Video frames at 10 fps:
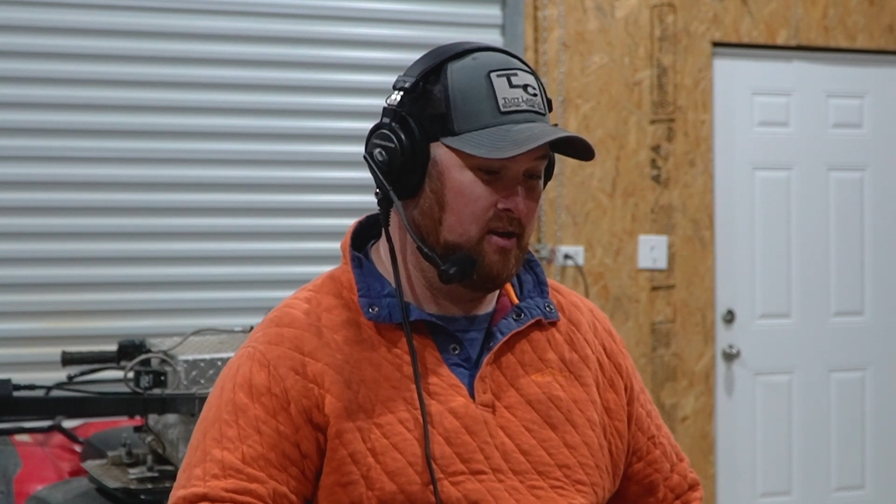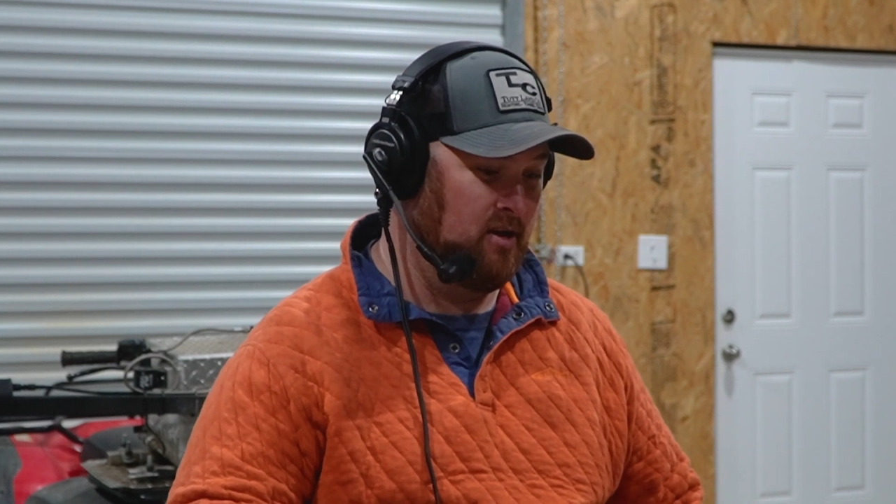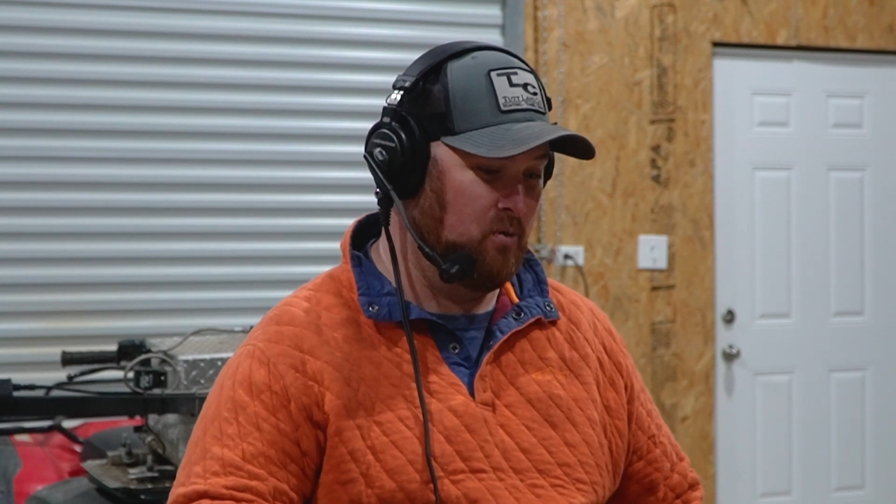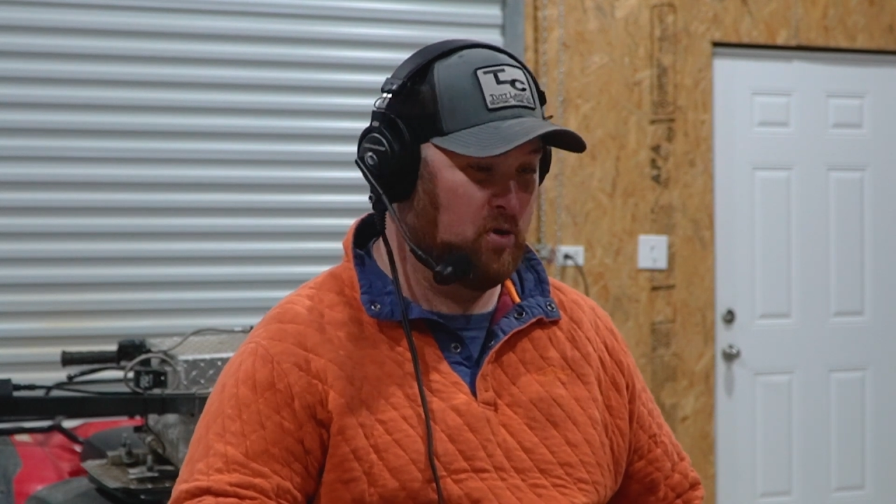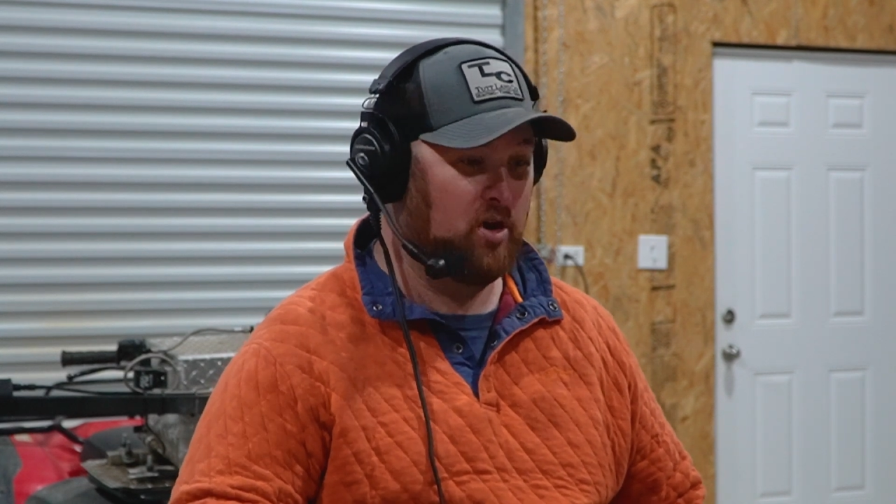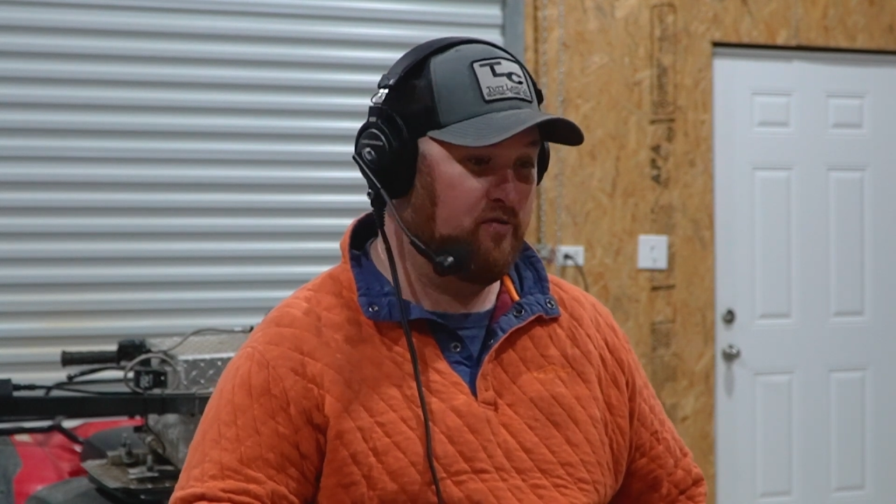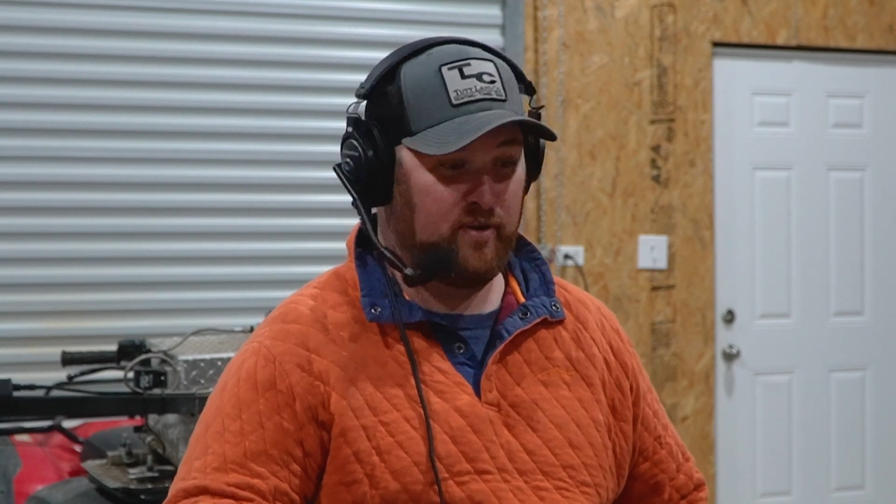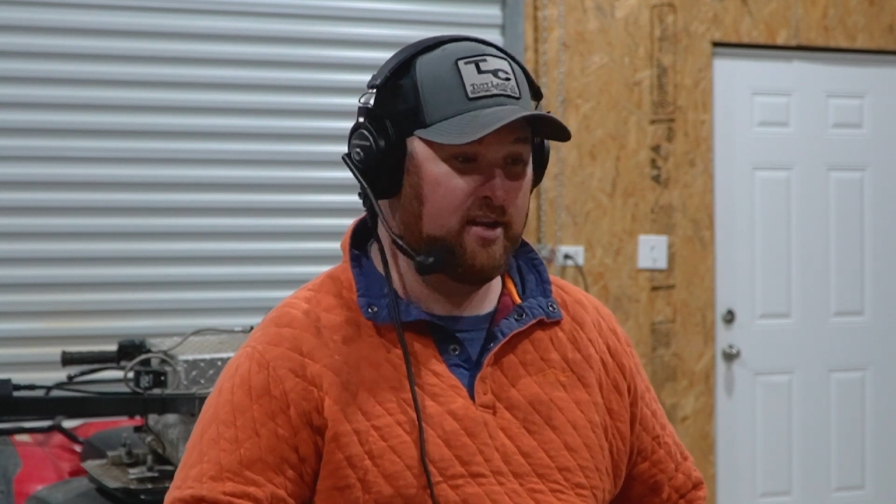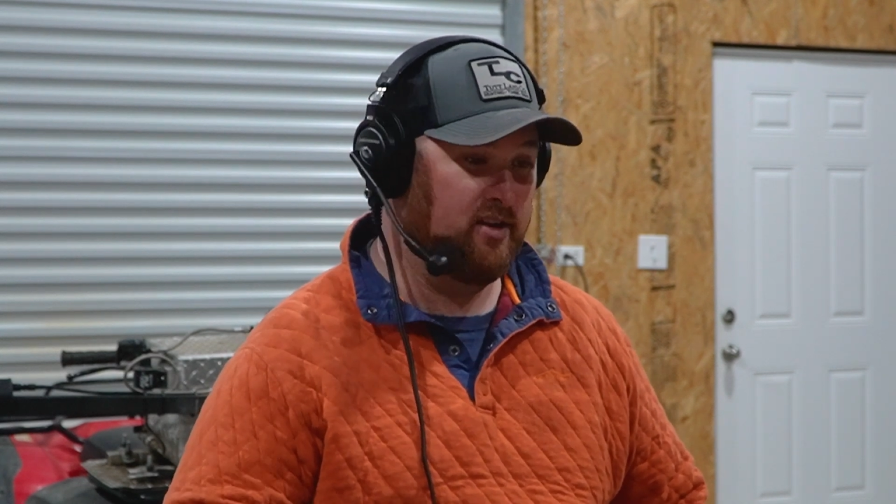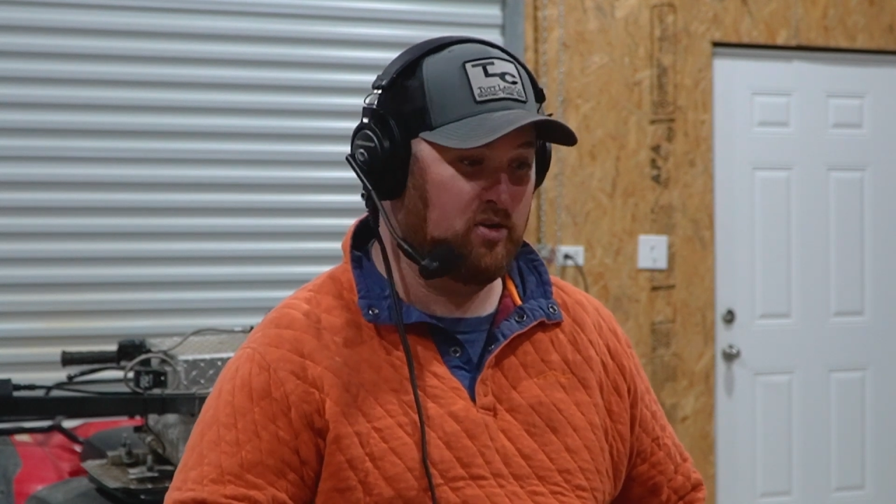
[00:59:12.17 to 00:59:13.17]
we're going to feed
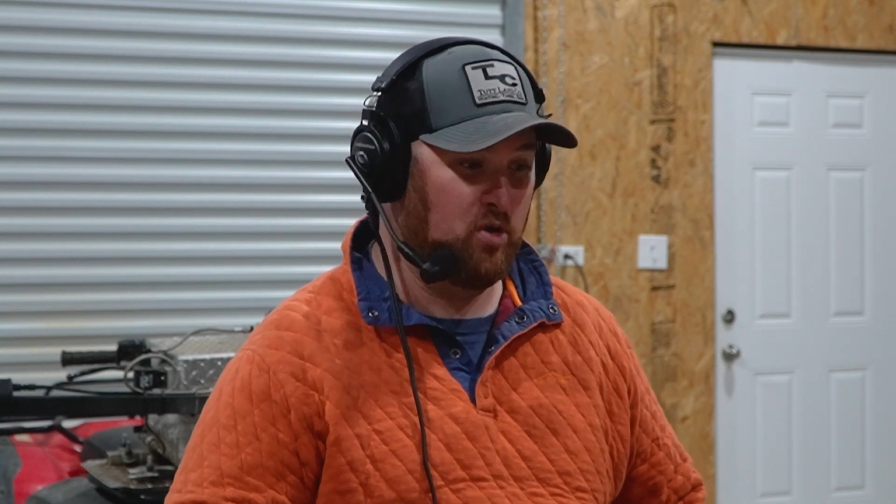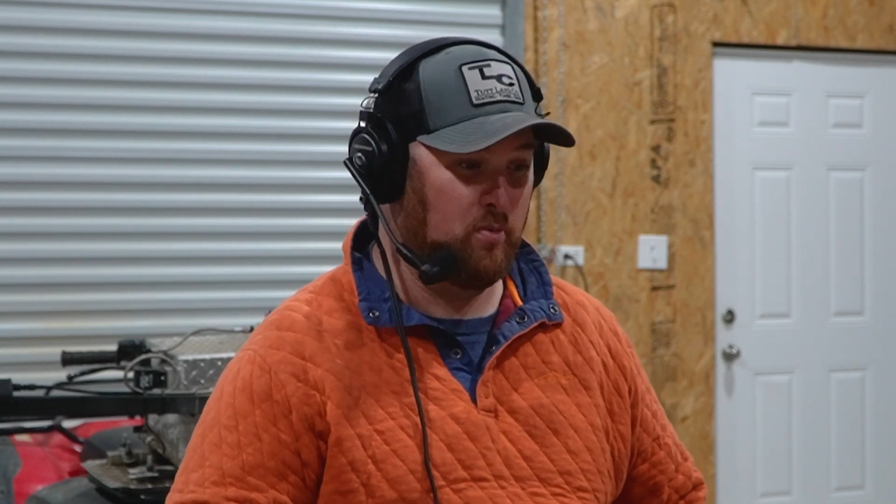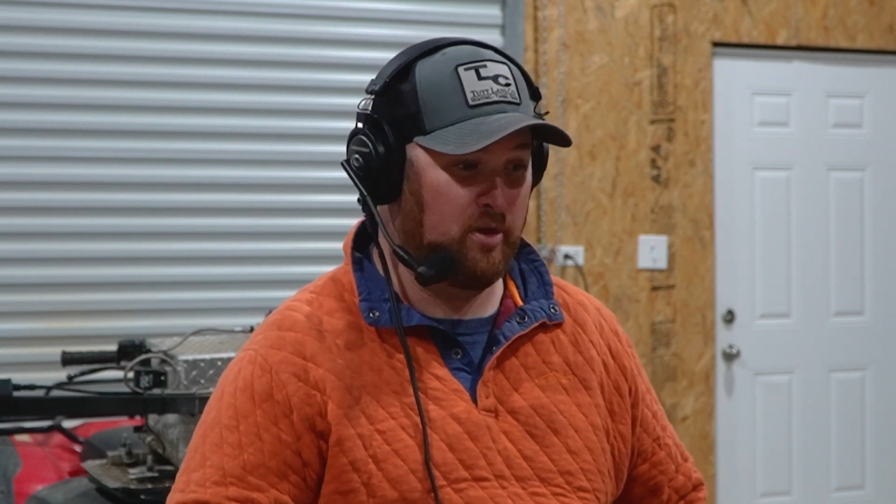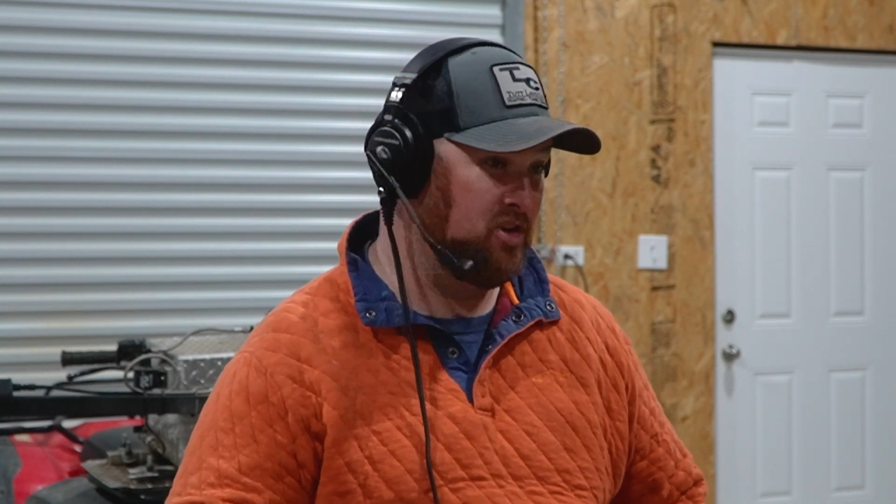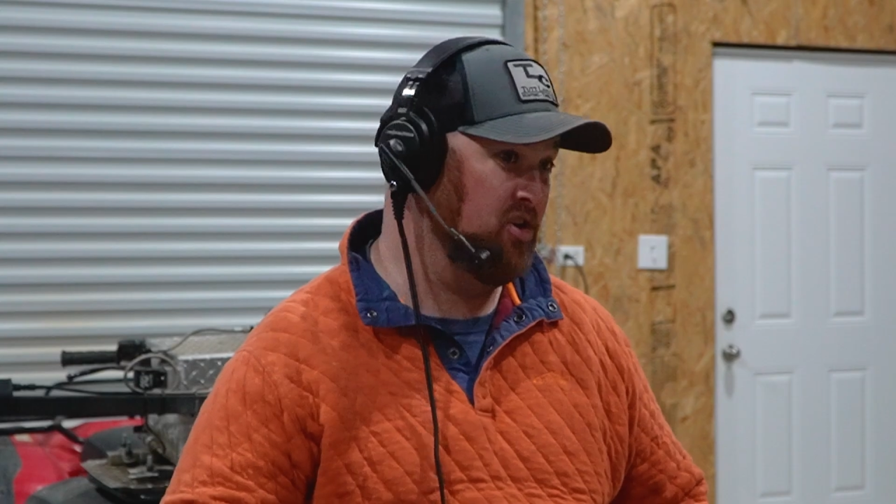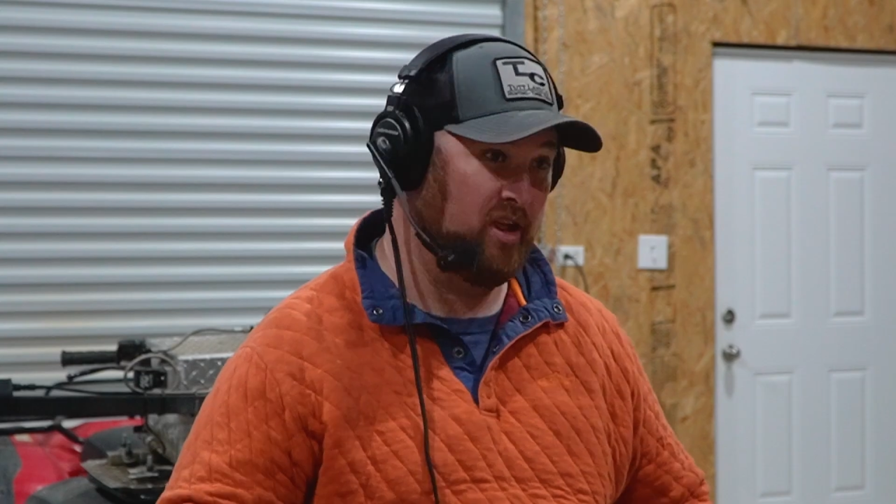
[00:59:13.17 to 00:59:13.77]
it to them until they